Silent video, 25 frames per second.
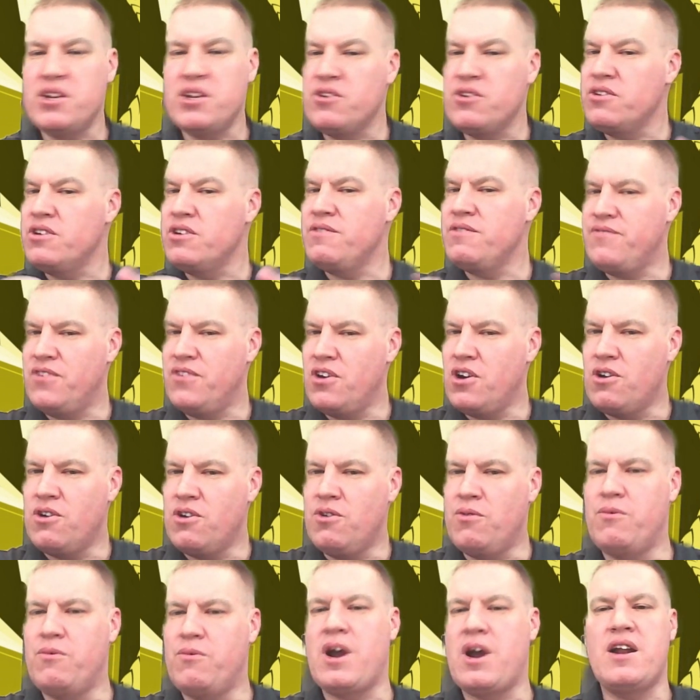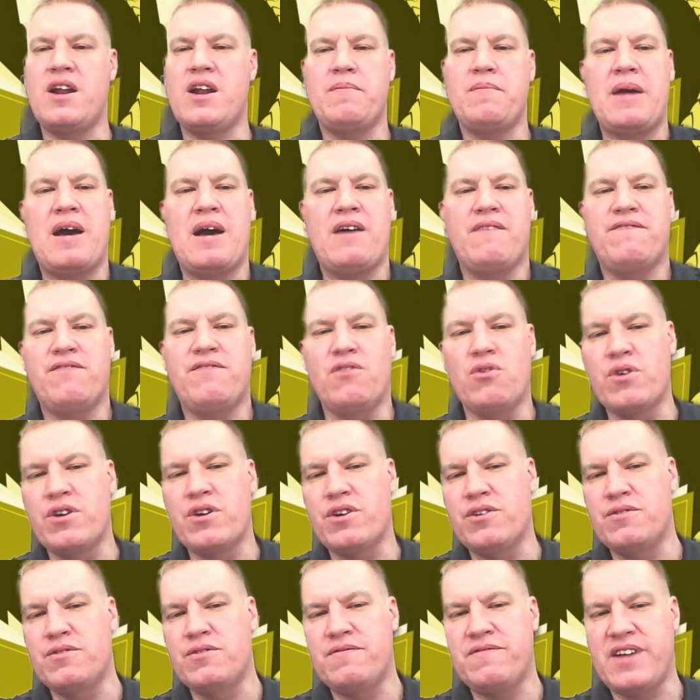Peter Navarro right about
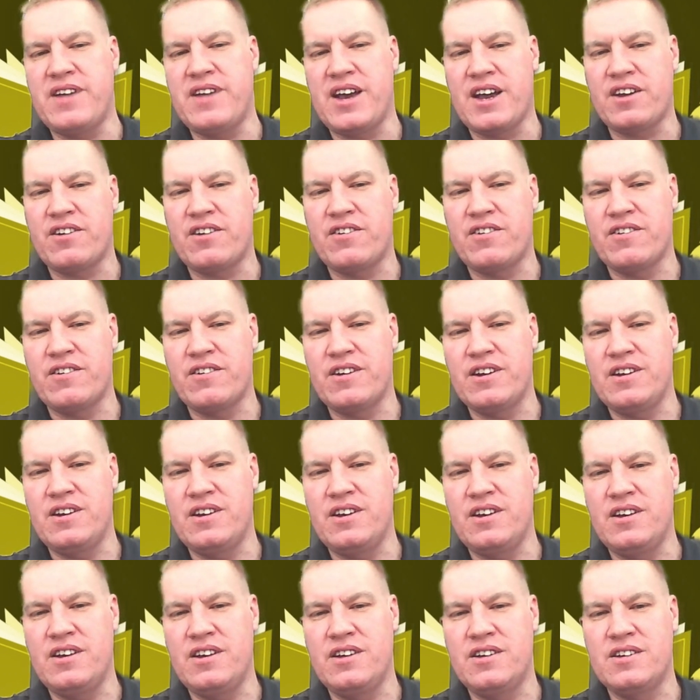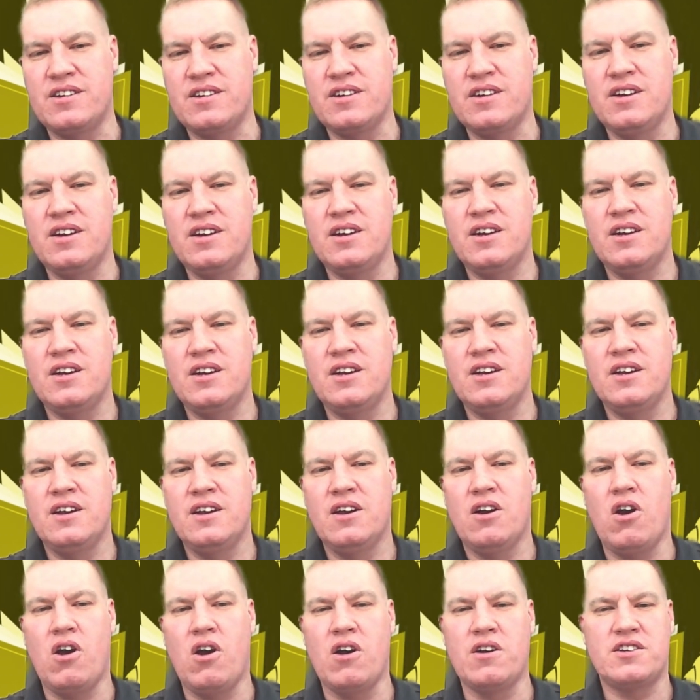foreign-owned factories
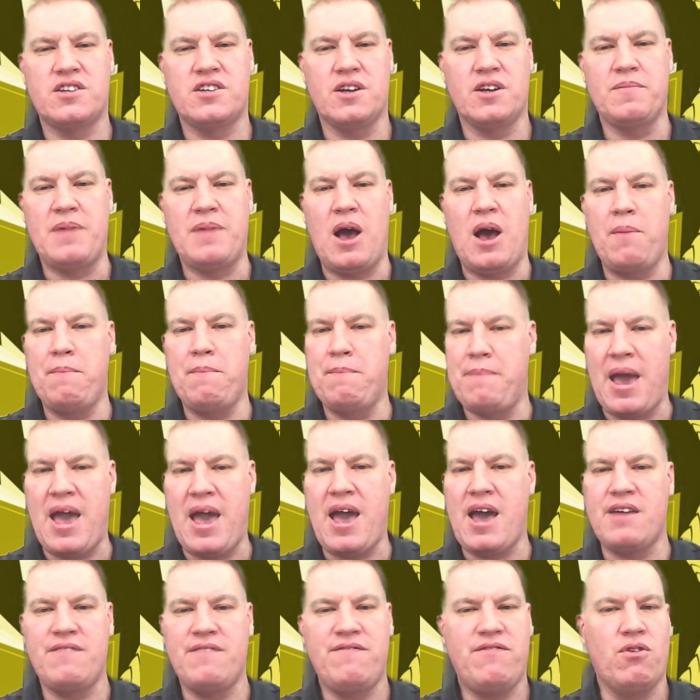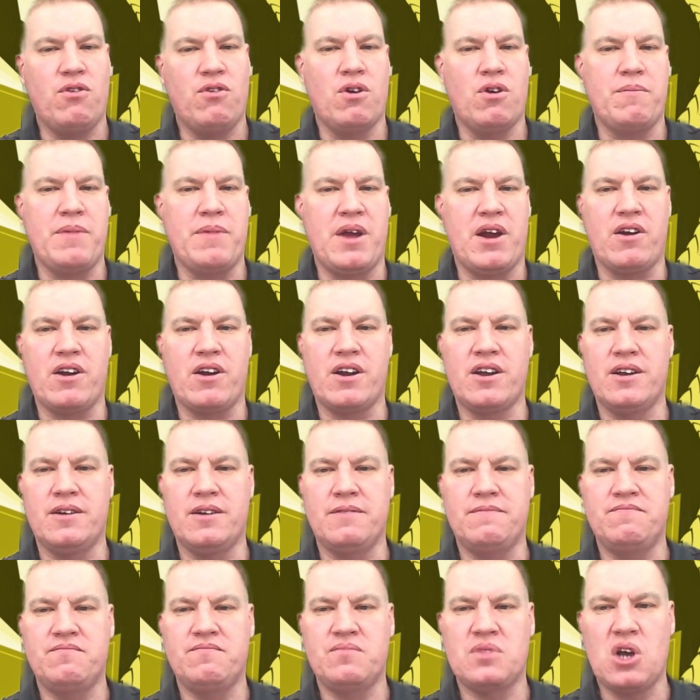are somehow bad for
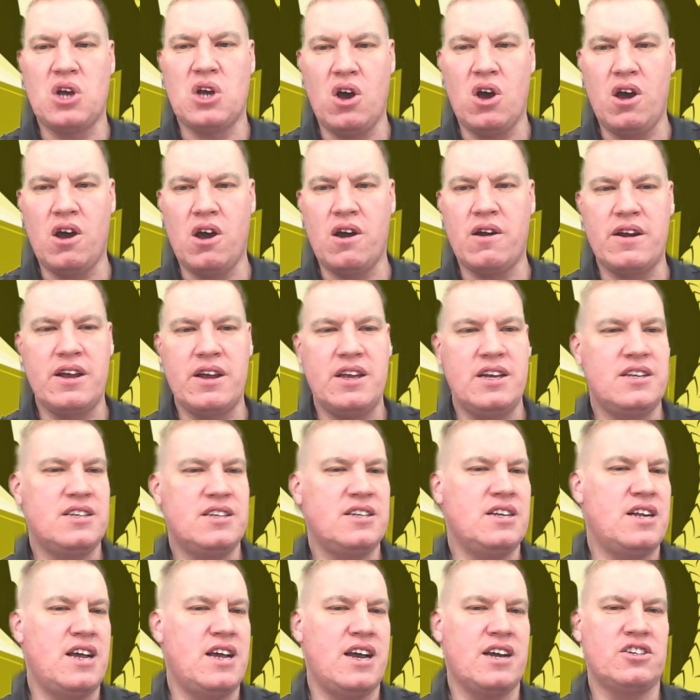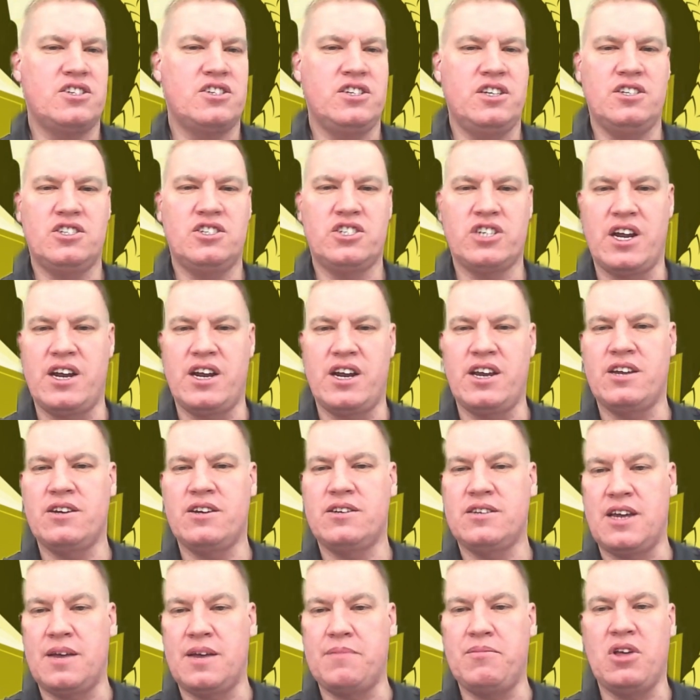America? Or is it actually a shining
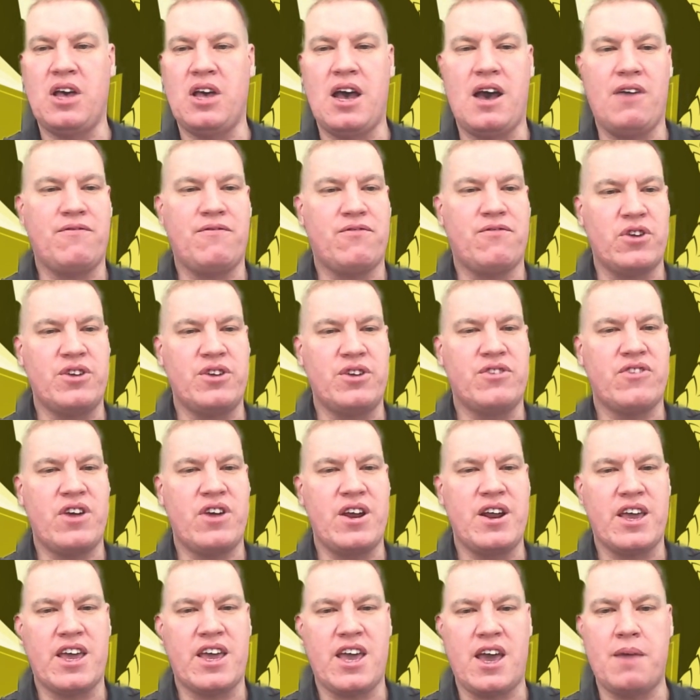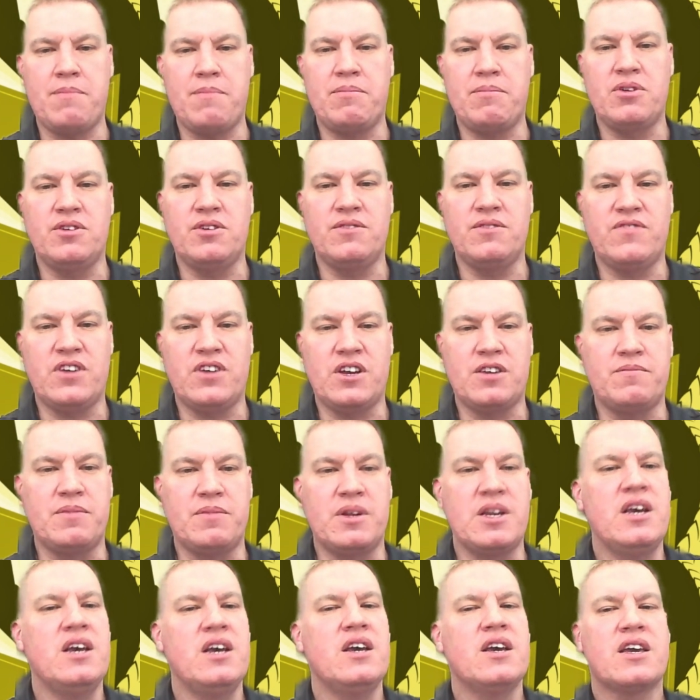example of how free trade and capital
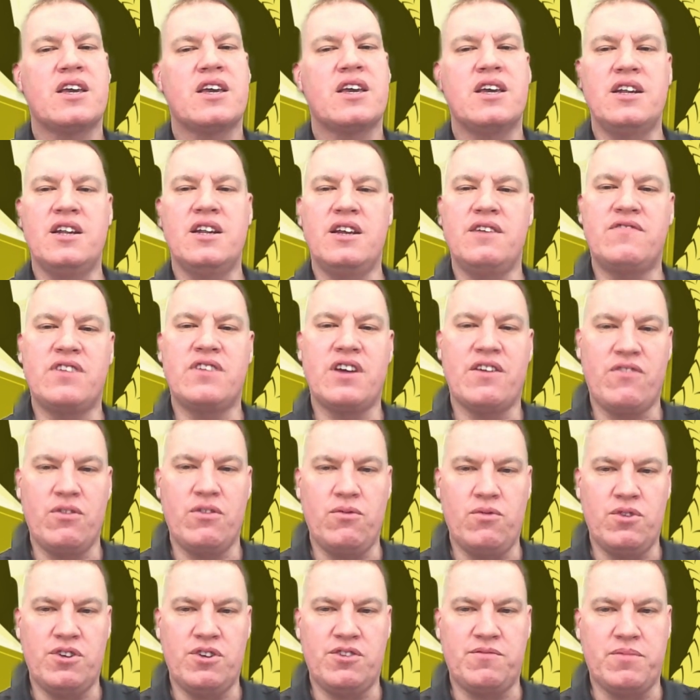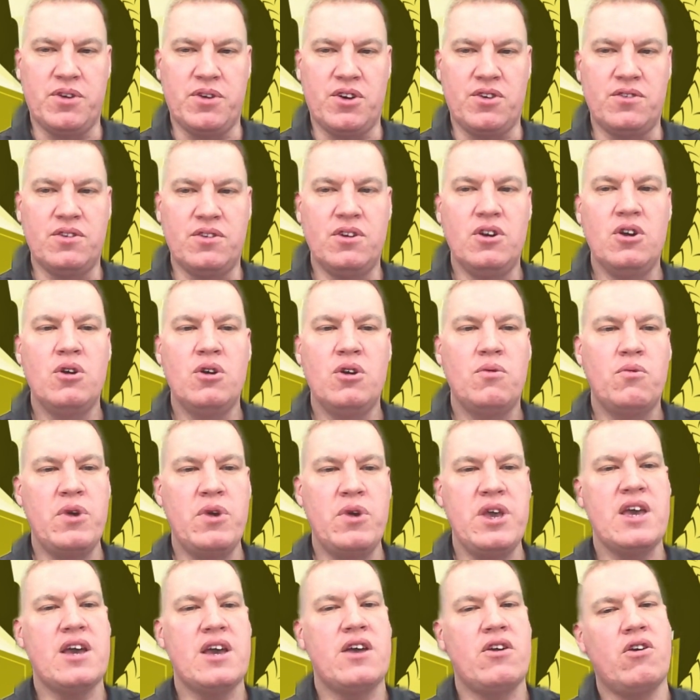investment can lift everyone's boat?
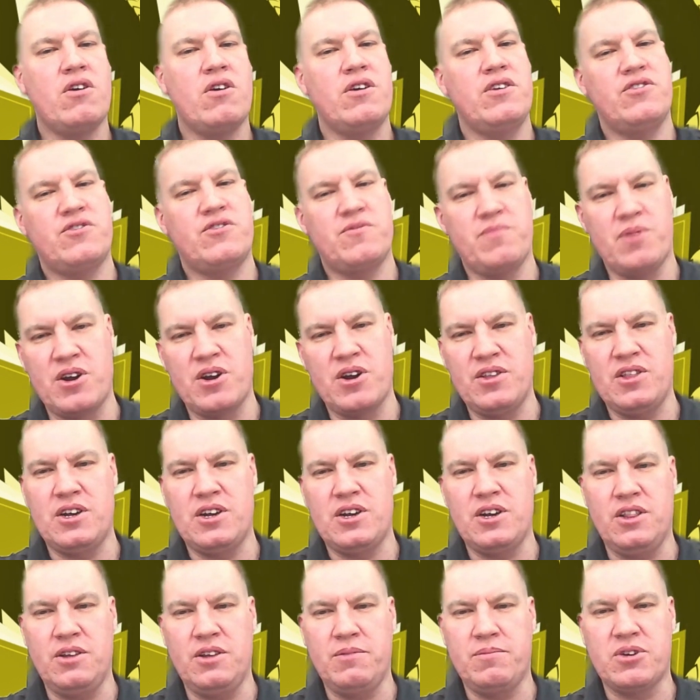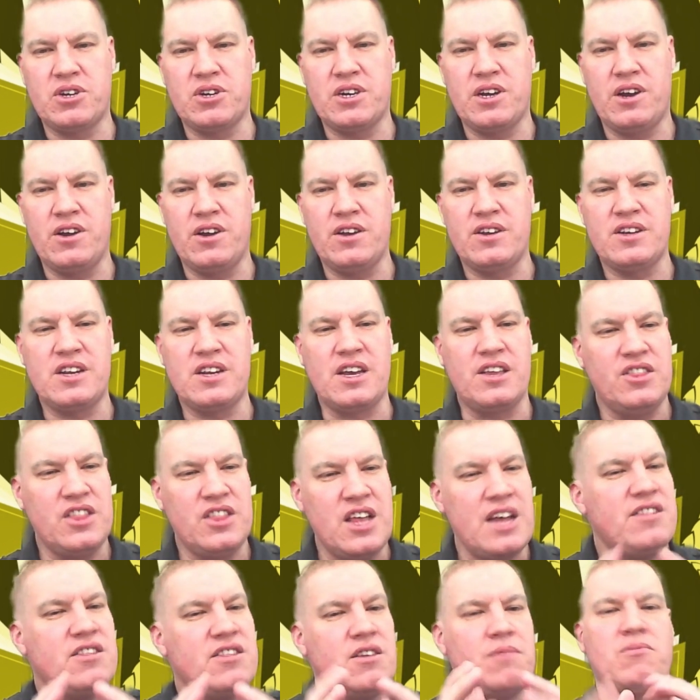We at Are You Smarter Than a Libertarian say,
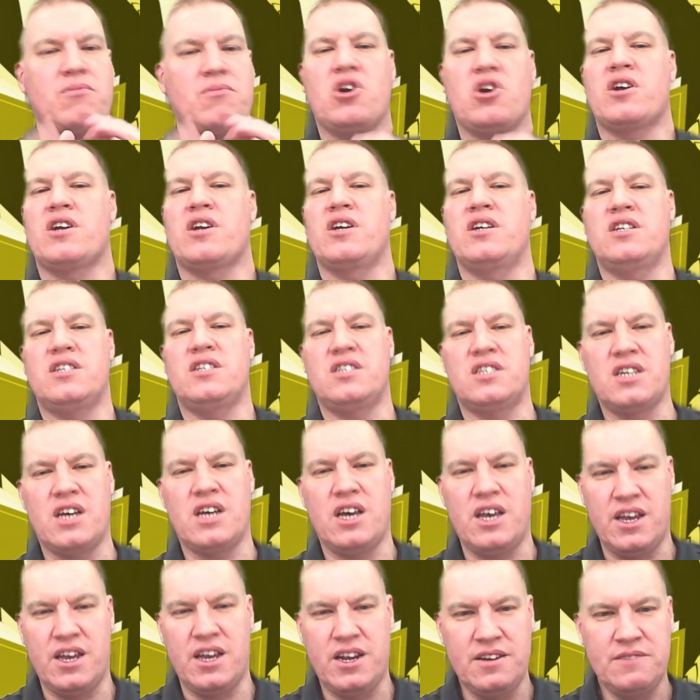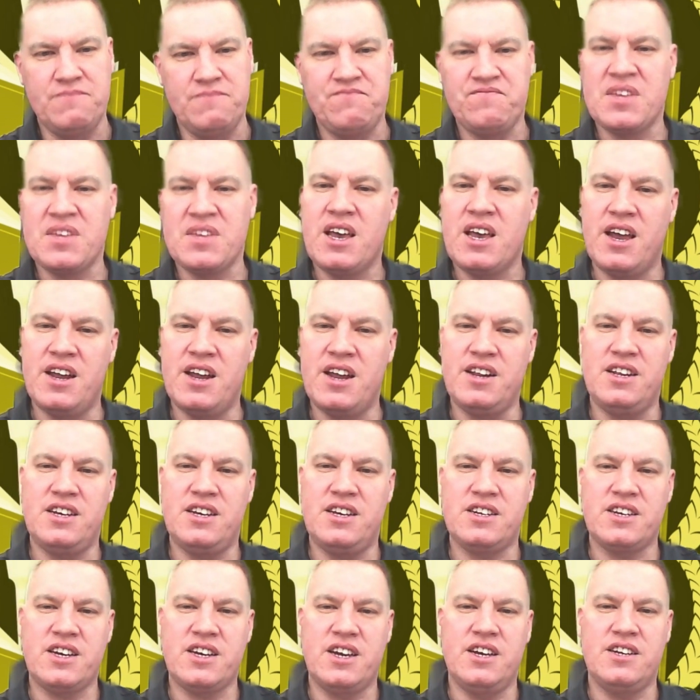let the market decide. And in
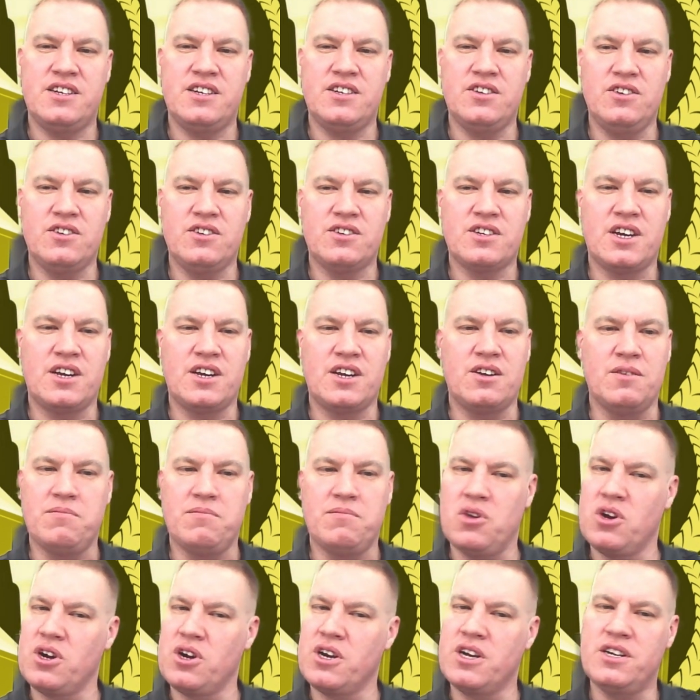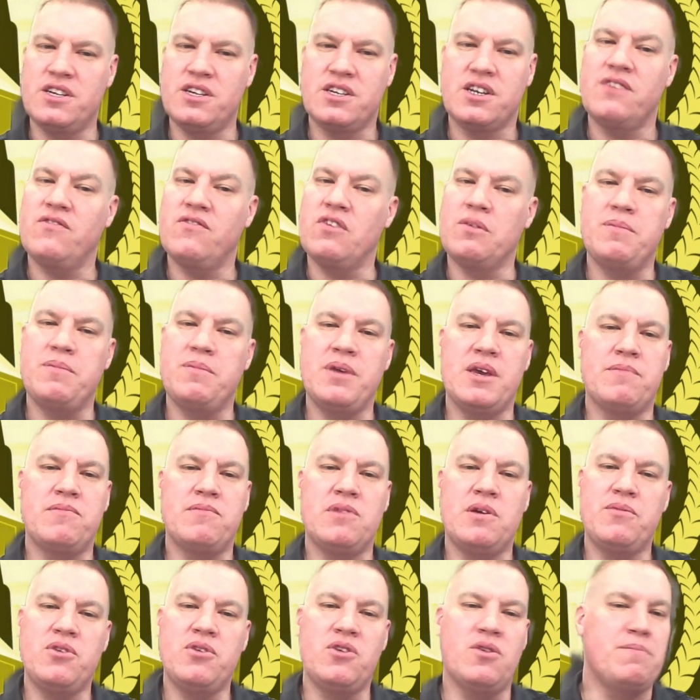this case, it looks like the market is giving
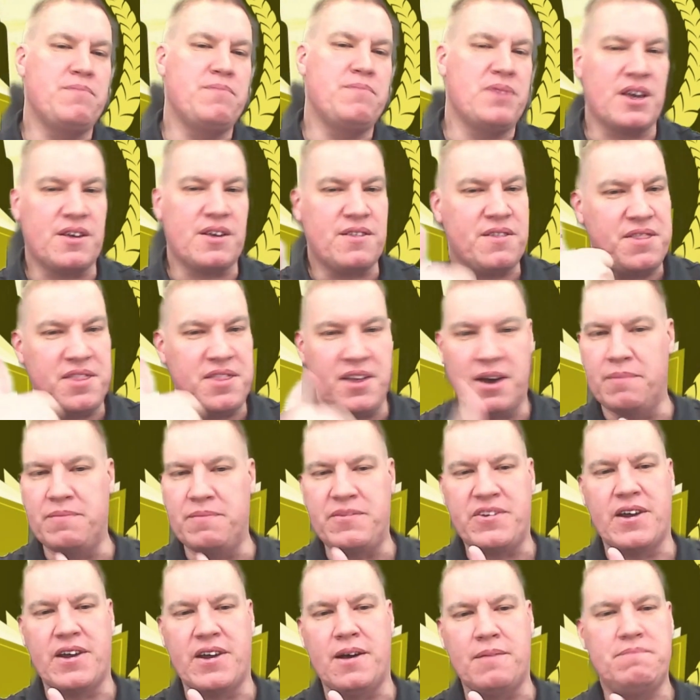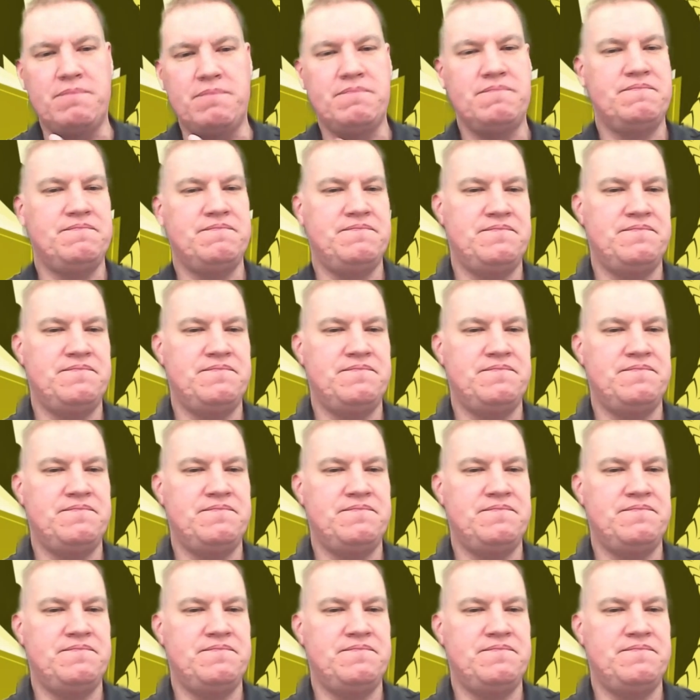BMW a big thumbs up.